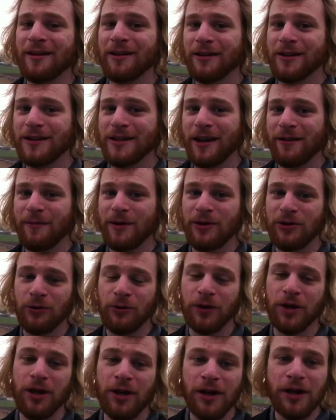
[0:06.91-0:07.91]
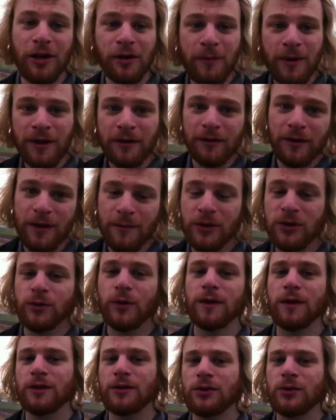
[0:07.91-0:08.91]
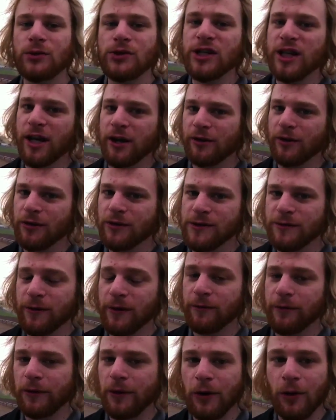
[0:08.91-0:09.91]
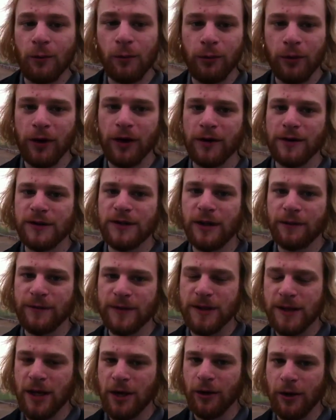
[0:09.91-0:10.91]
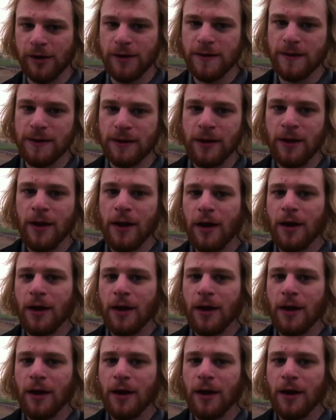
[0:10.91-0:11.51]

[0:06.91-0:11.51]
because I've been doing it intermittently between the two channels, Forever Alone Prick and Stuff is Carrots,